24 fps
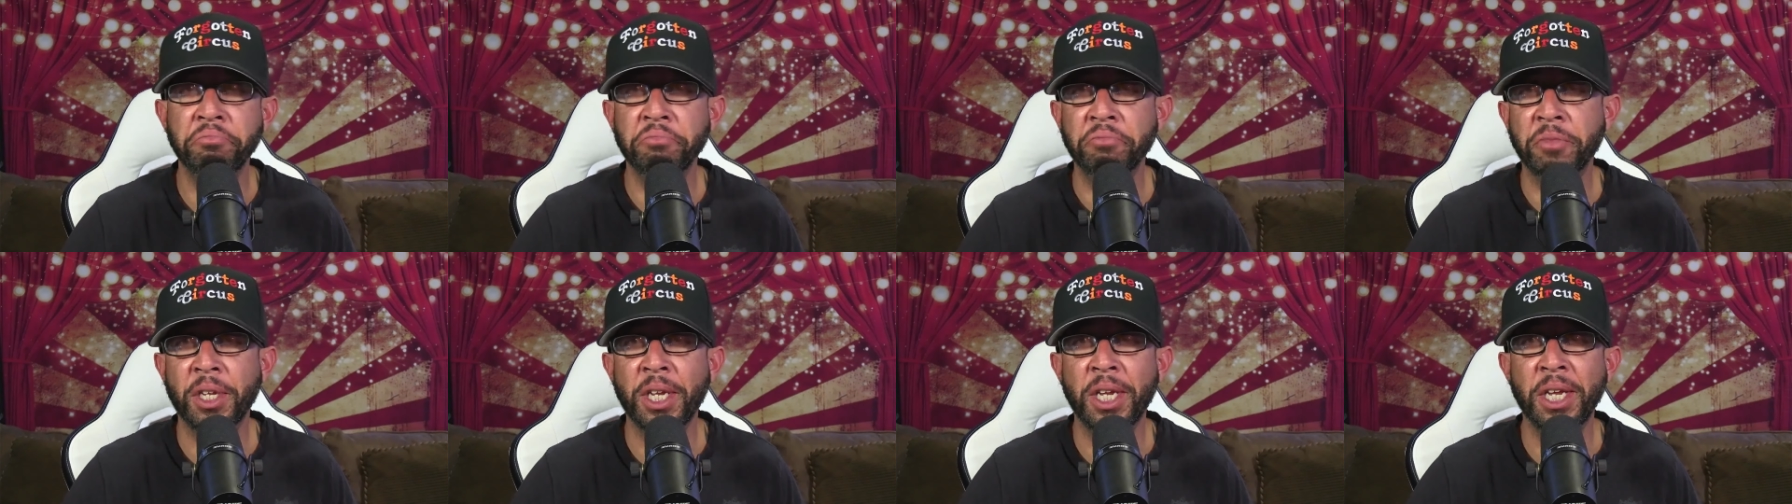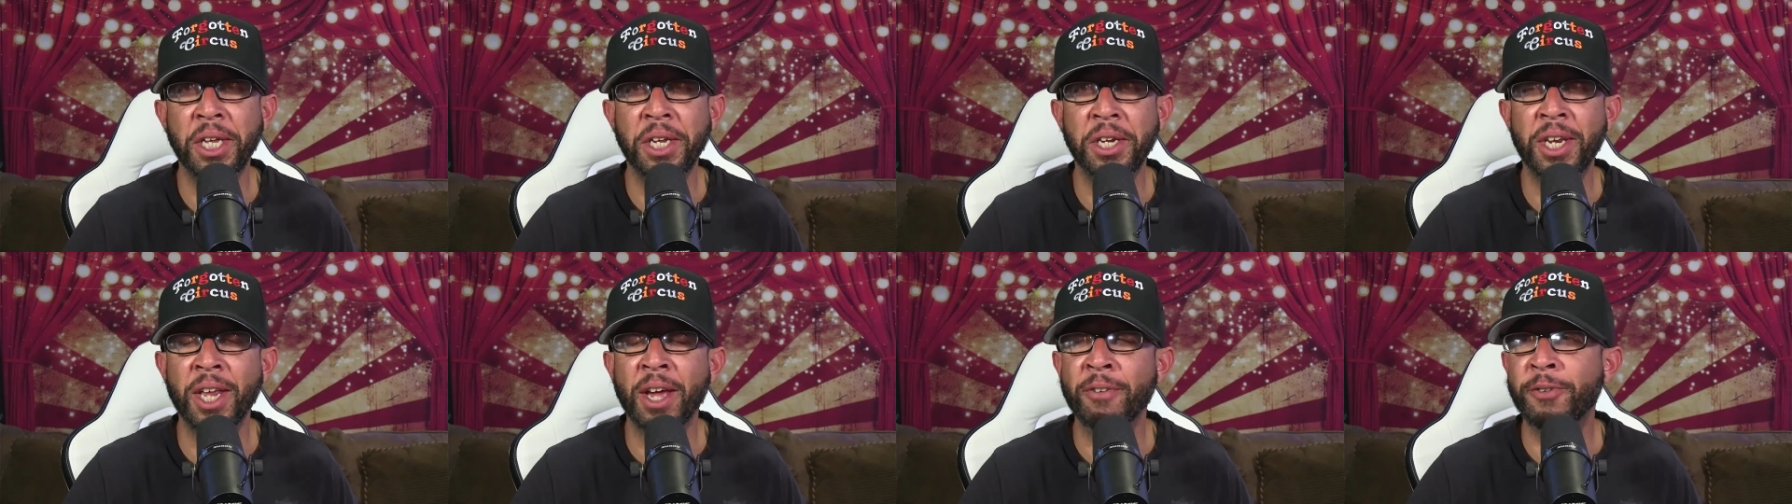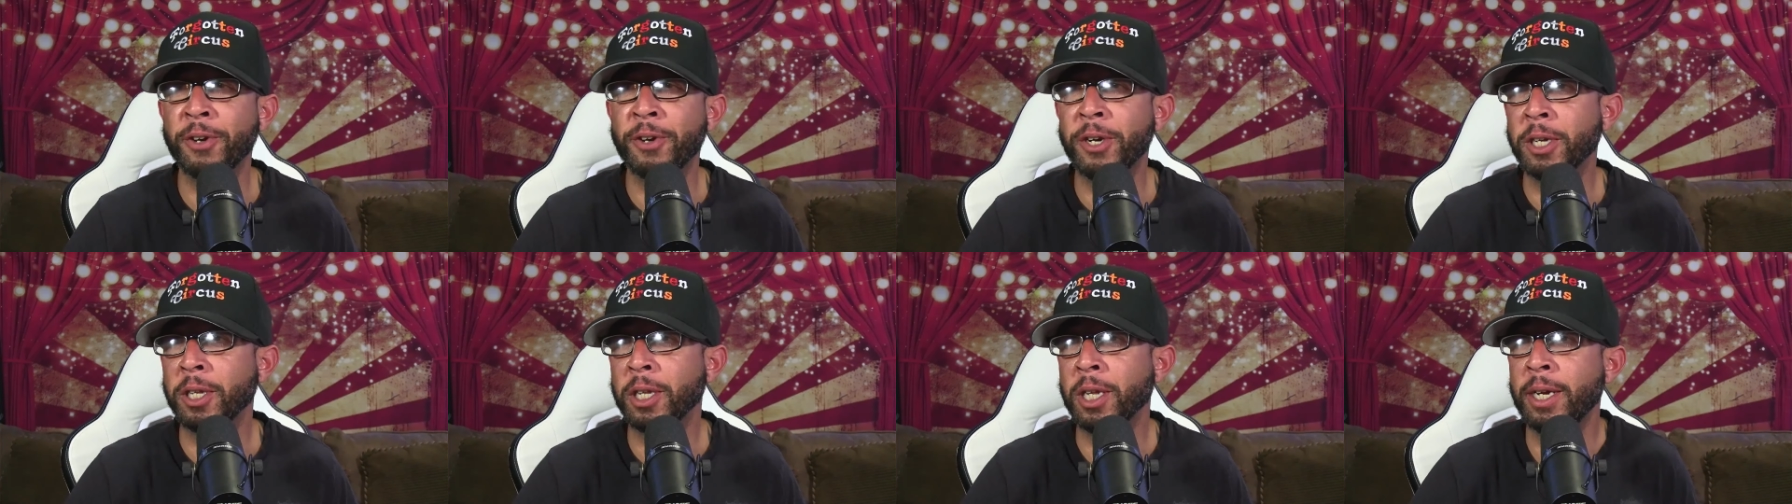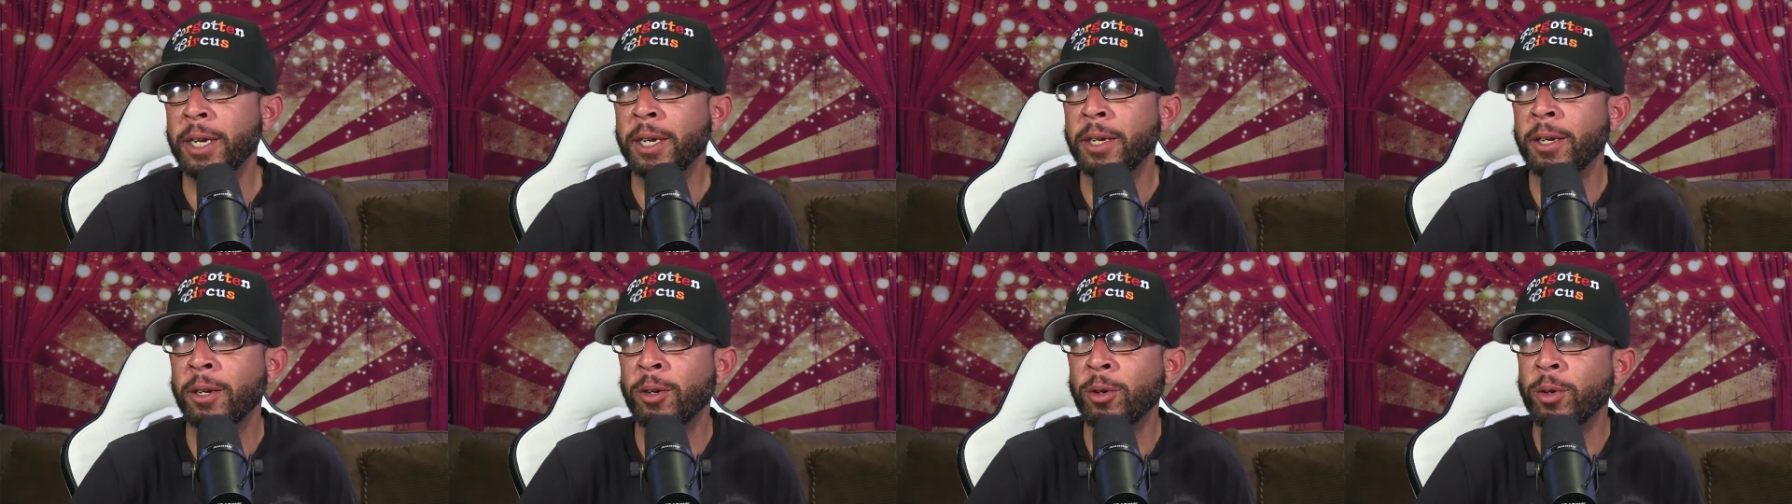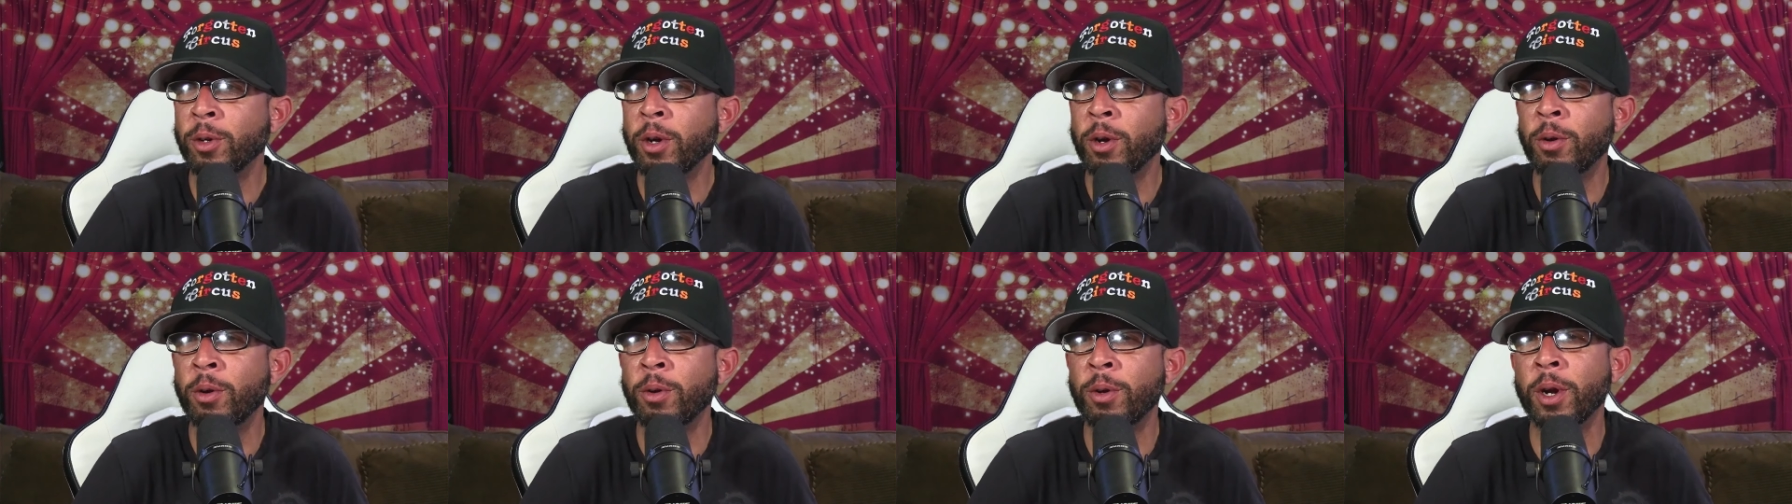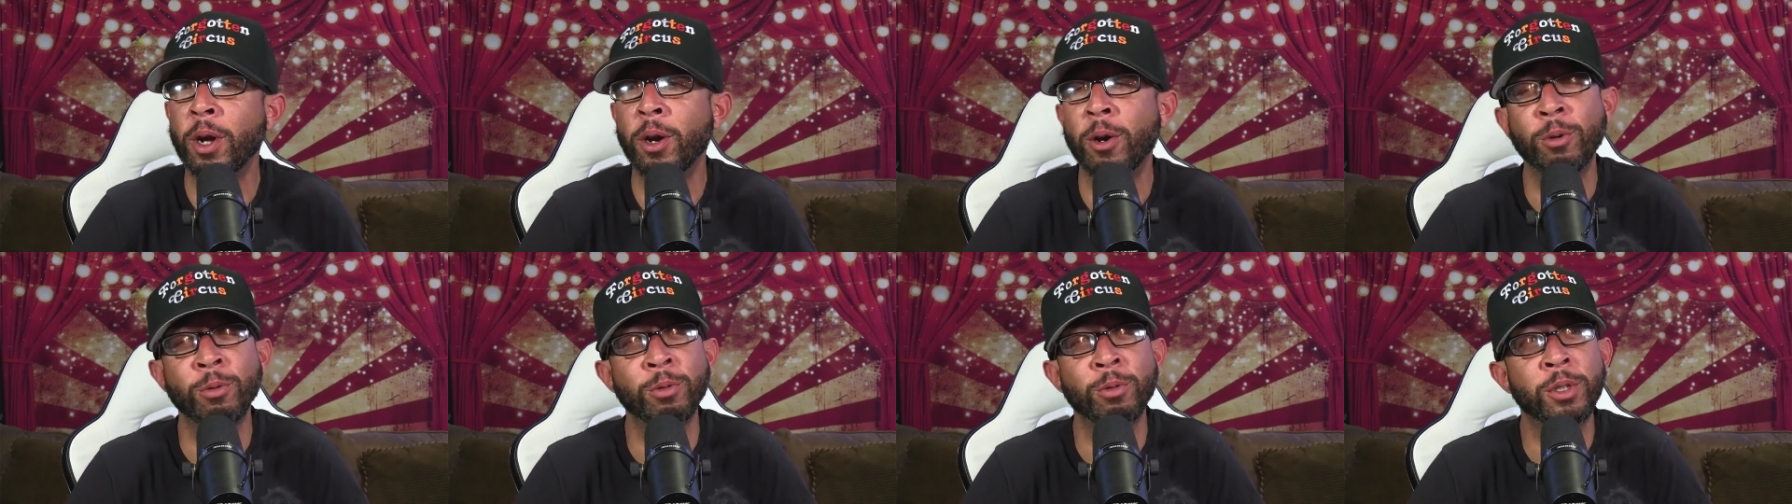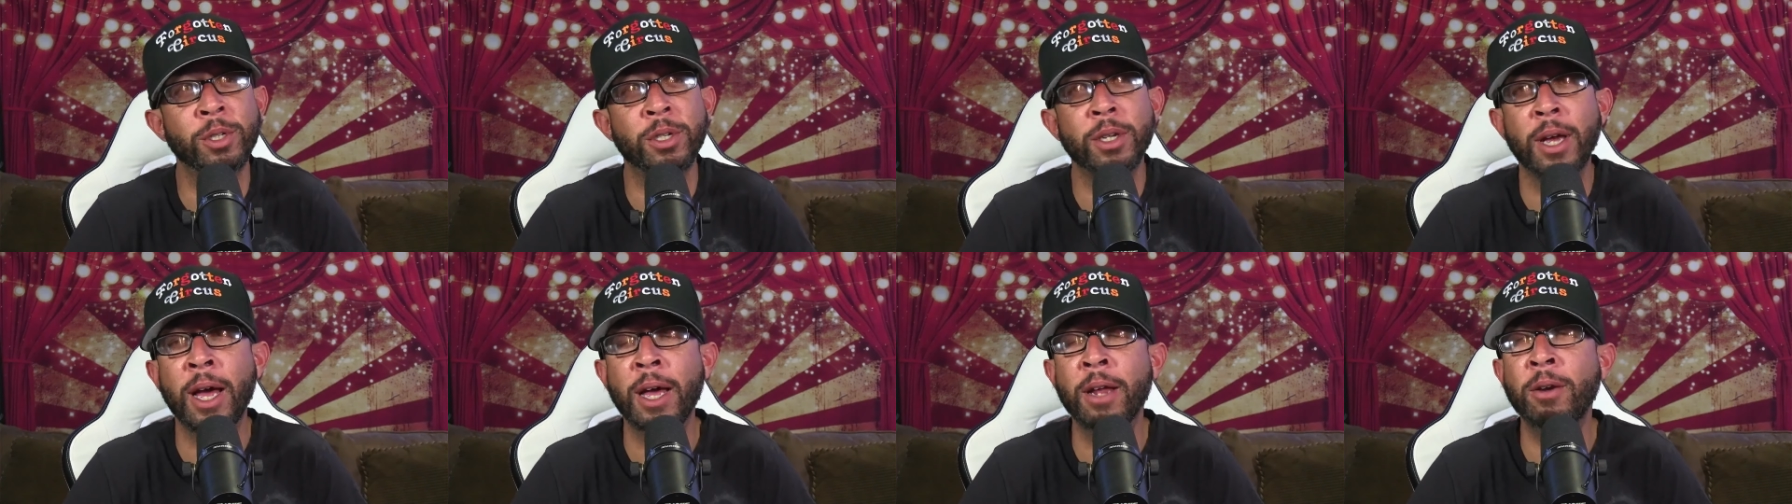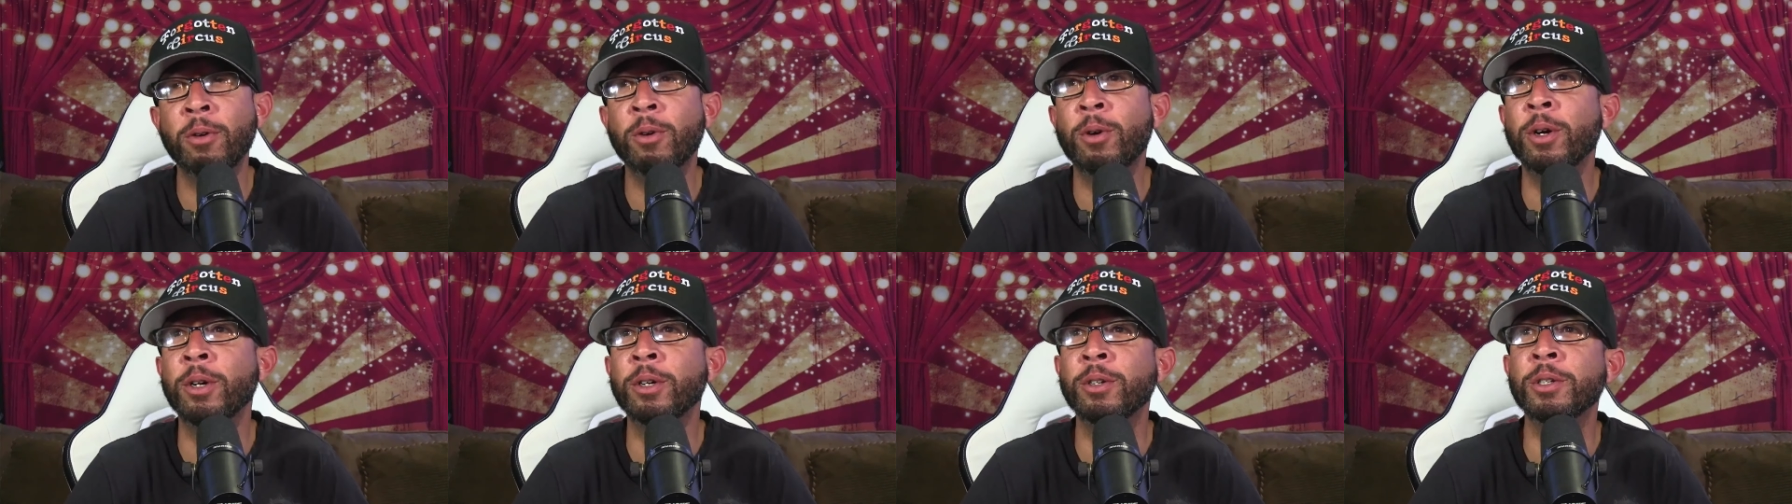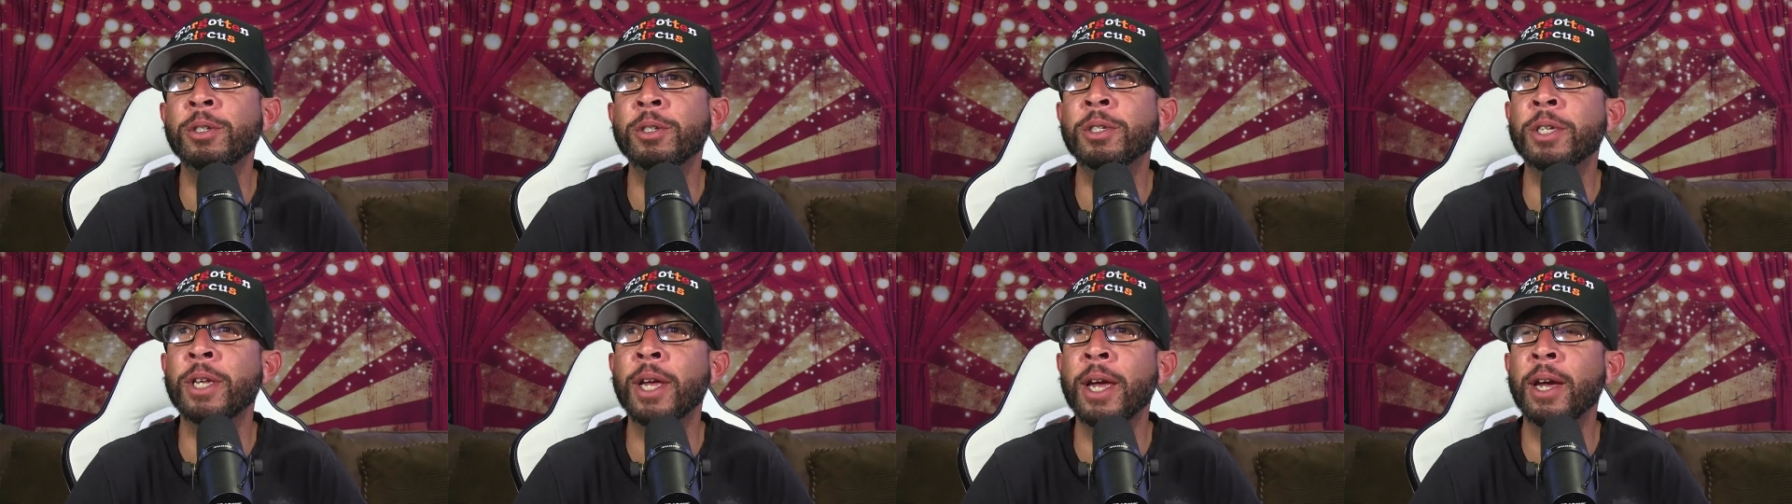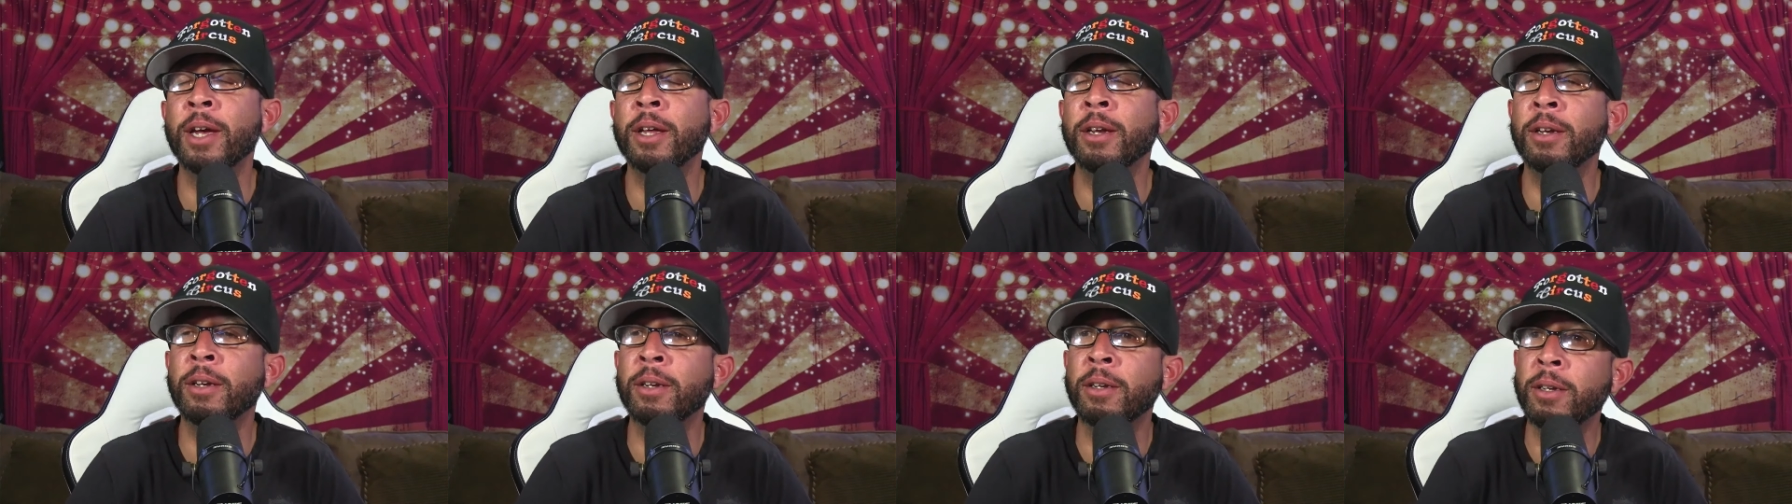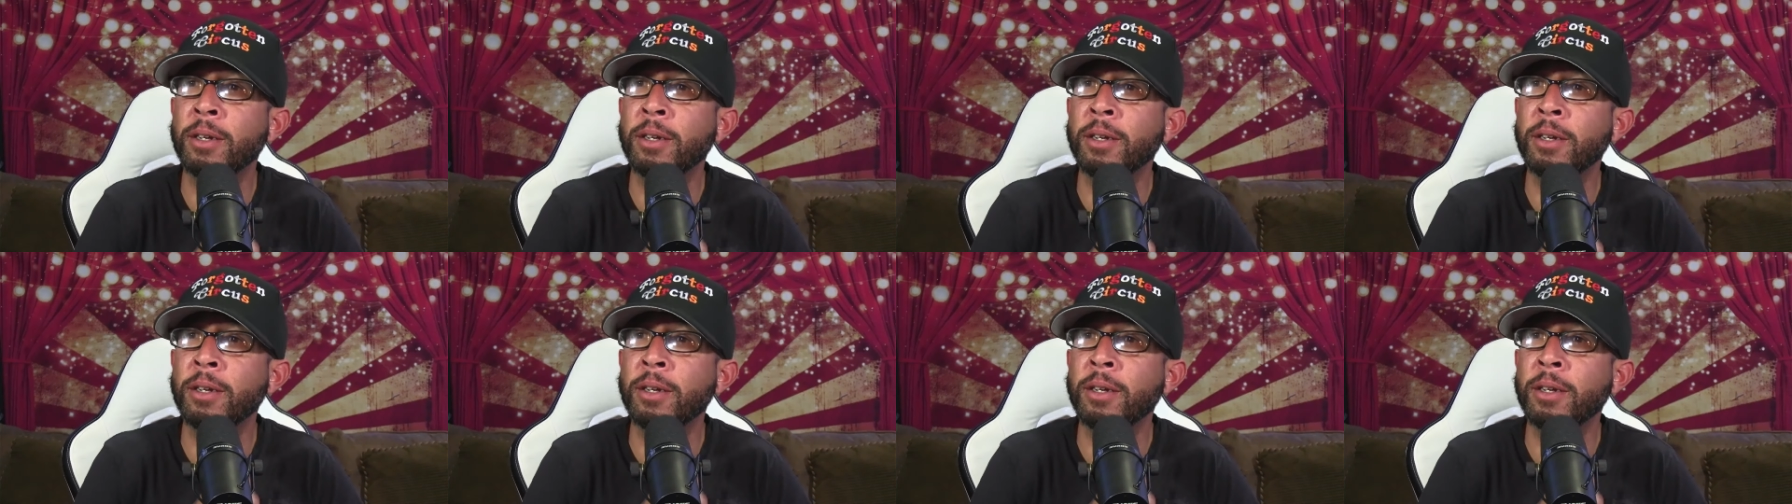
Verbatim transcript: Indefinitely, who who knows? I don't understand.